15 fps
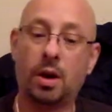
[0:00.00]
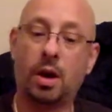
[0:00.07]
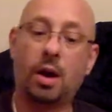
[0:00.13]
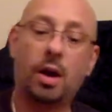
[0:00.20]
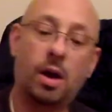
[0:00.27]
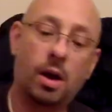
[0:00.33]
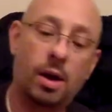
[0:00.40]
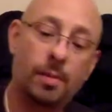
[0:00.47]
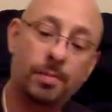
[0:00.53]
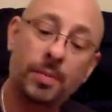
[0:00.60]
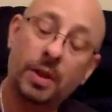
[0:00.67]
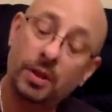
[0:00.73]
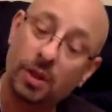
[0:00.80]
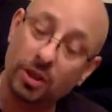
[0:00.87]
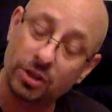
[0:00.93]

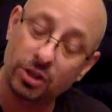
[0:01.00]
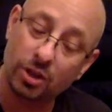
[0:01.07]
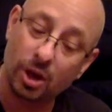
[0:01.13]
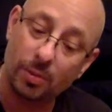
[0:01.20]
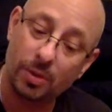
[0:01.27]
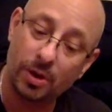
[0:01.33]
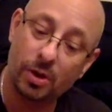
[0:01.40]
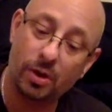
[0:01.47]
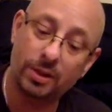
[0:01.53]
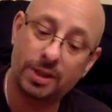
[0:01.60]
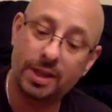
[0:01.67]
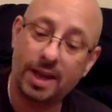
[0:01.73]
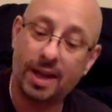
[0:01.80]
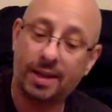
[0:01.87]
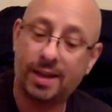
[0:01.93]
Doesn't come with an
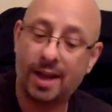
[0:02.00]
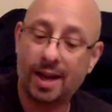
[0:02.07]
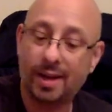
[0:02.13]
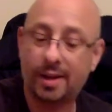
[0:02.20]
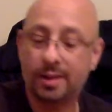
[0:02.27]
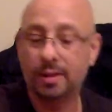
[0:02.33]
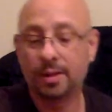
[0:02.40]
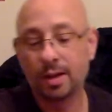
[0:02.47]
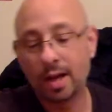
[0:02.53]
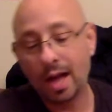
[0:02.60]
RTA deck.